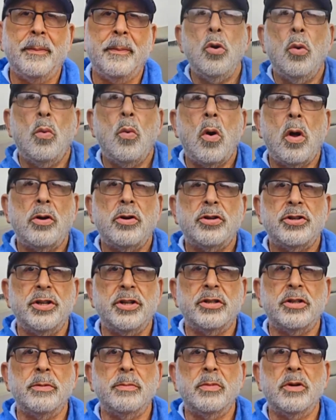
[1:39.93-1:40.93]
Your water
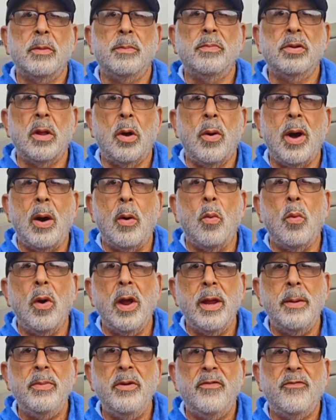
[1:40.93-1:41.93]
system could blow out
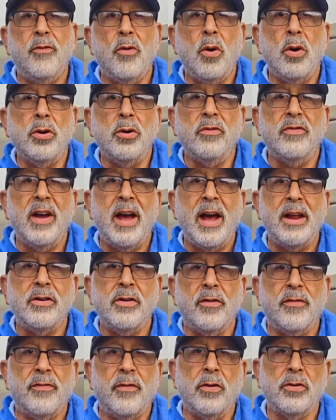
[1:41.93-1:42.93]
way before you've had
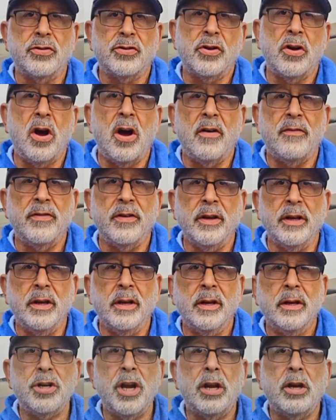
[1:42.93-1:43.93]
your first coffee,
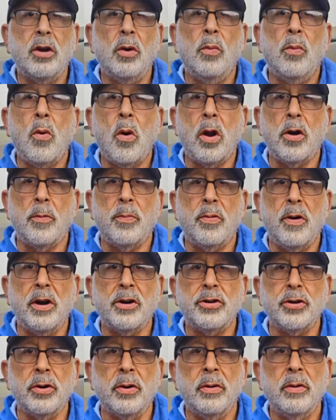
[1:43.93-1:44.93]
so check your water
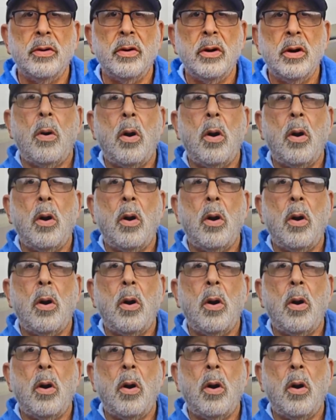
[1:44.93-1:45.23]
pressure.